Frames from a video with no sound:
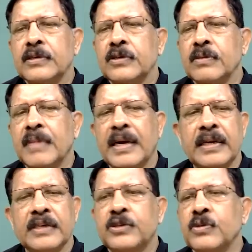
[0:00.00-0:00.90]
So
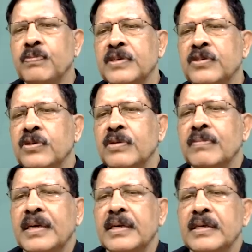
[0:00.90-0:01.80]
minus 2 plus or
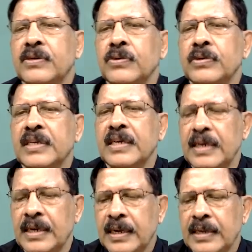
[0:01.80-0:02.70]
minus root
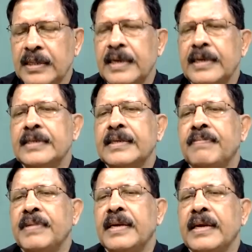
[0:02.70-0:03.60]
3, that is
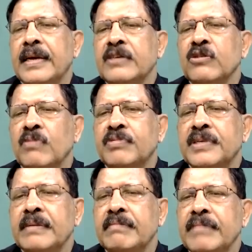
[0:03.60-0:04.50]
appearing as
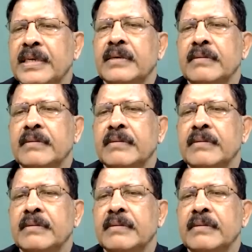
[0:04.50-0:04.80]
option B.